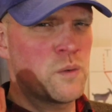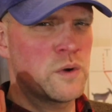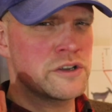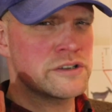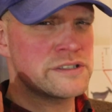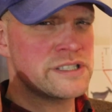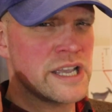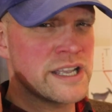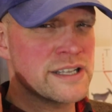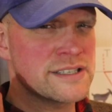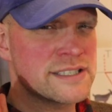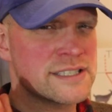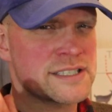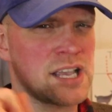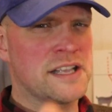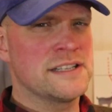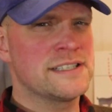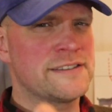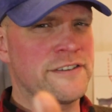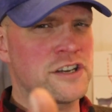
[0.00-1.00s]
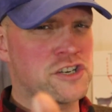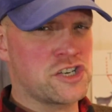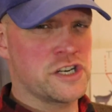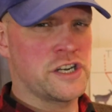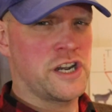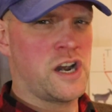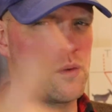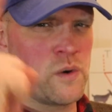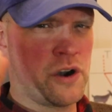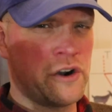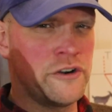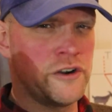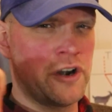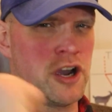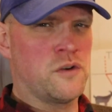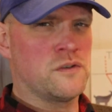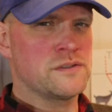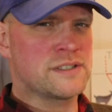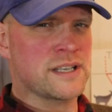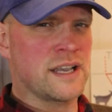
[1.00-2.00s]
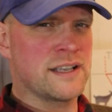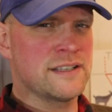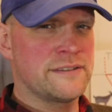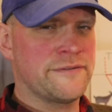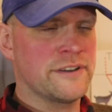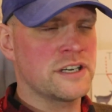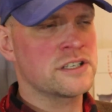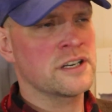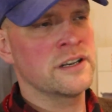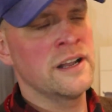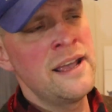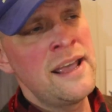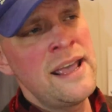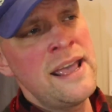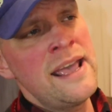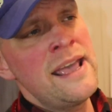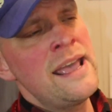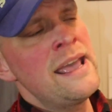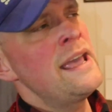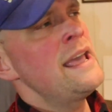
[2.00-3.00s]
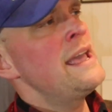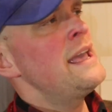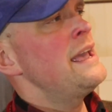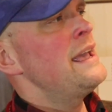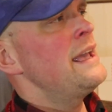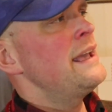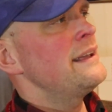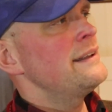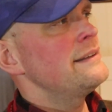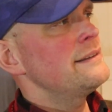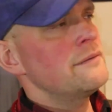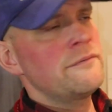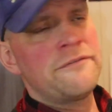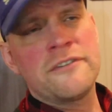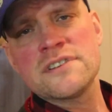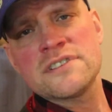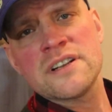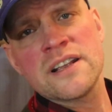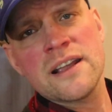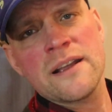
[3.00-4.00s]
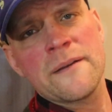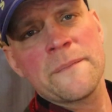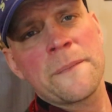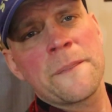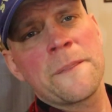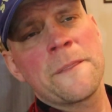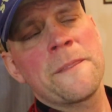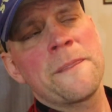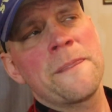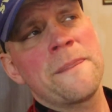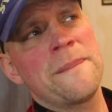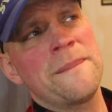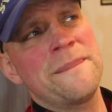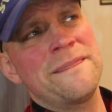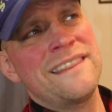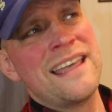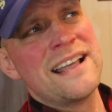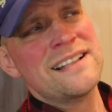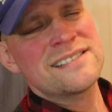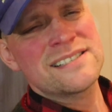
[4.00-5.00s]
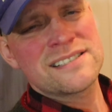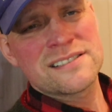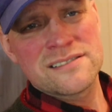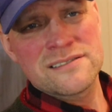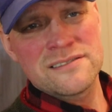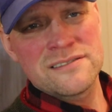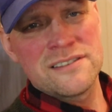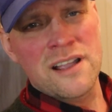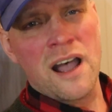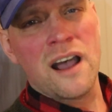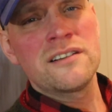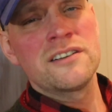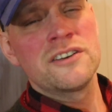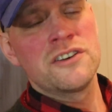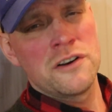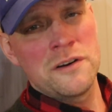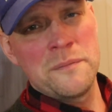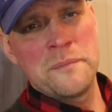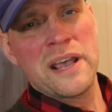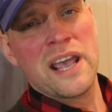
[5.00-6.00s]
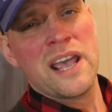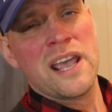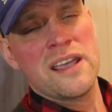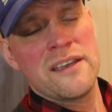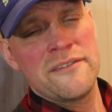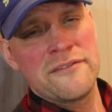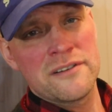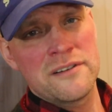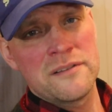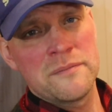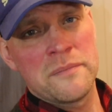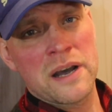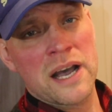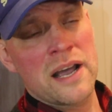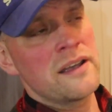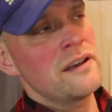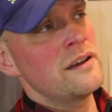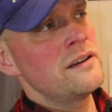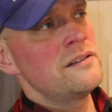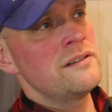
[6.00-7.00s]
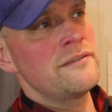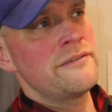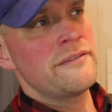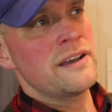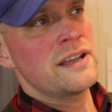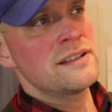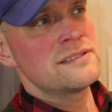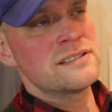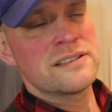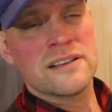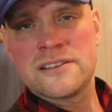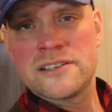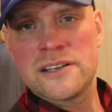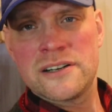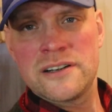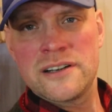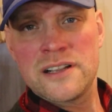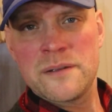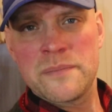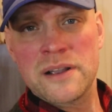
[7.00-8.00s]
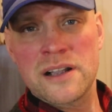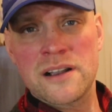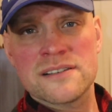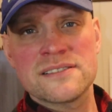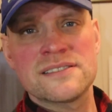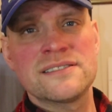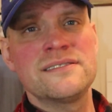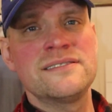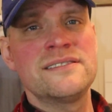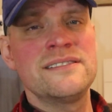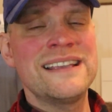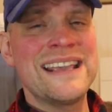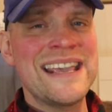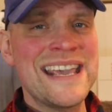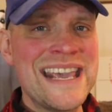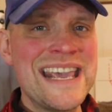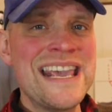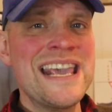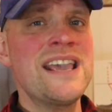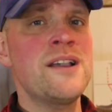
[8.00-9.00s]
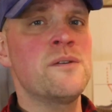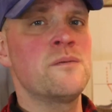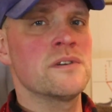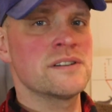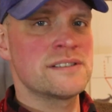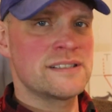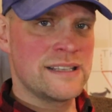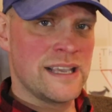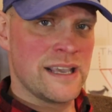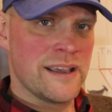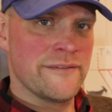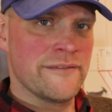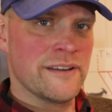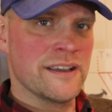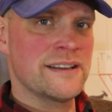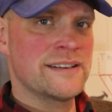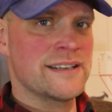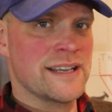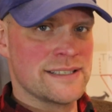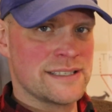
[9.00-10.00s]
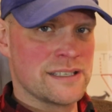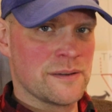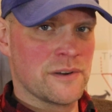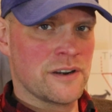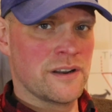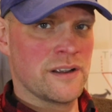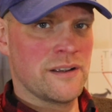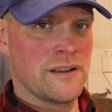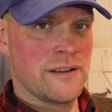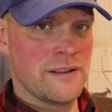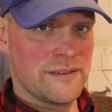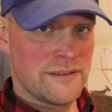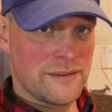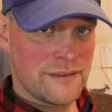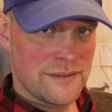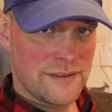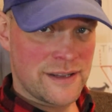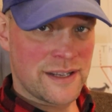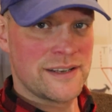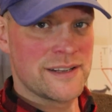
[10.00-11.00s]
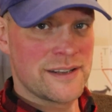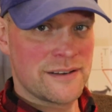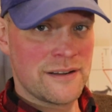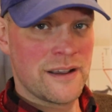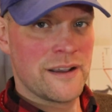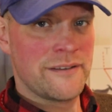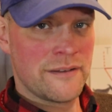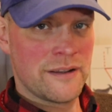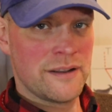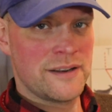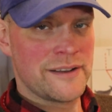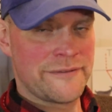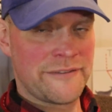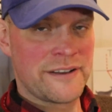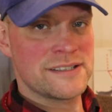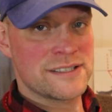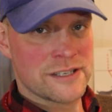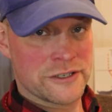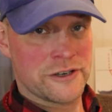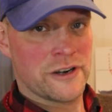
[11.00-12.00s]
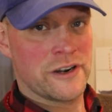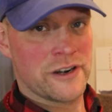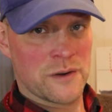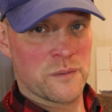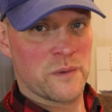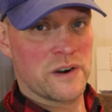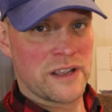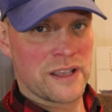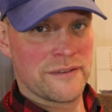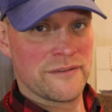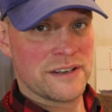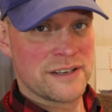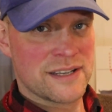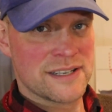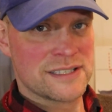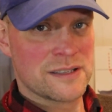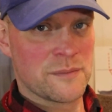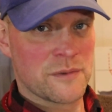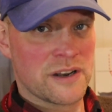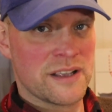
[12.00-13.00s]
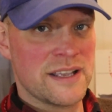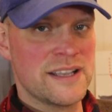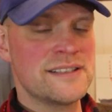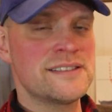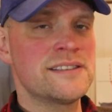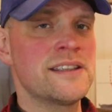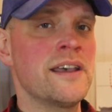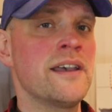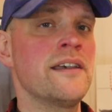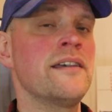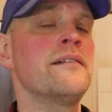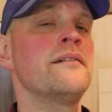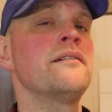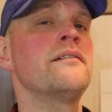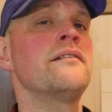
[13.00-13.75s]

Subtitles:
would you say it's science fiction? There were no science fiction. Firstly, that's not good behavior by a defense attorney, because he was giving testimony. The defense attorney were giving testimony. It's the